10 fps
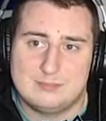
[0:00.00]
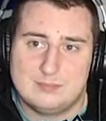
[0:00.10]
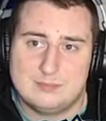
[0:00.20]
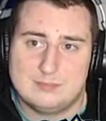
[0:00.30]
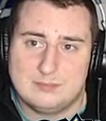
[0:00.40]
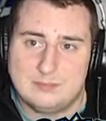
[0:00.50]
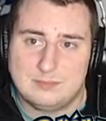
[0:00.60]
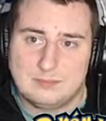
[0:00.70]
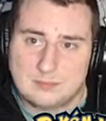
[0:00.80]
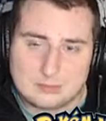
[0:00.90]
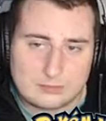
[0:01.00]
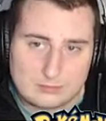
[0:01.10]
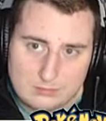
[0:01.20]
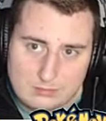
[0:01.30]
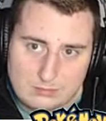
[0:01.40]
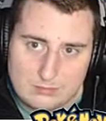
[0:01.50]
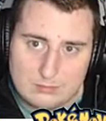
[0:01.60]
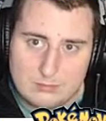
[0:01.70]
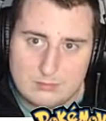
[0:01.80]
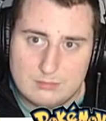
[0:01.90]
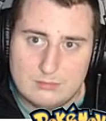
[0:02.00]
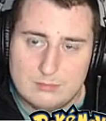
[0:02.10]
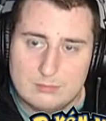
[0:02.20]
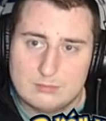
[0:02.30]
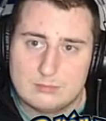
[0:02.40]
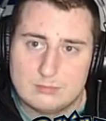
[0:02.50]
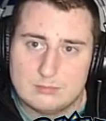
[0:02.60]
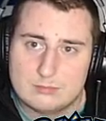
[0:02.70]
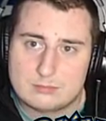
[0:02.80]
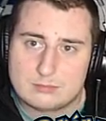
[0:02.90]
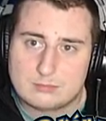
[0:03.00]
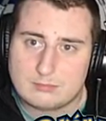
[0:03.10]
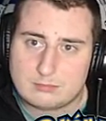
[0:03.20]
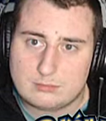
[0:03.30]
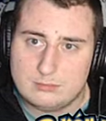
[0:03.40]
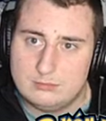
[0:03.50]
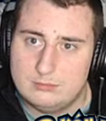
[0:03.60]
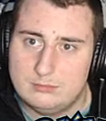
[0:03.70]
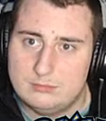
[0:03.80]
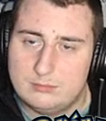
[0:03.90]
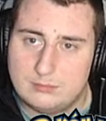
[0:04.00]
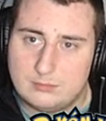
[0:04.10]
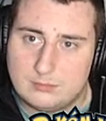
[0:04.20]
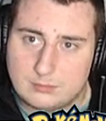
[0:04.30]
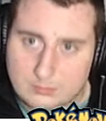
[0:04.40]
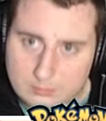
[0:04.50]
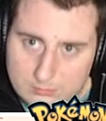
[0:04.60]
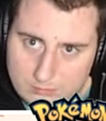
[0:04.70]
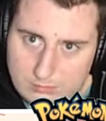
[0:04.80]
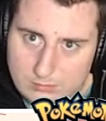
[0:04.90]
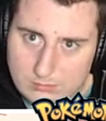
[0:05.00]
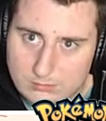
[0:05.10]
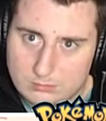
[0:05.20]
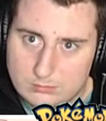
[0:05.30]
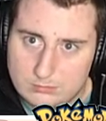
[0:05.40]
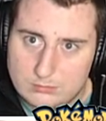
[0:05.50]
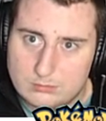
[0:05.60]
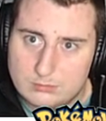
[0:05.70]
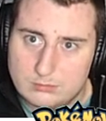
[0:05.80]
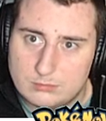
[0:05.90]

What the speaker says: Nothing is said.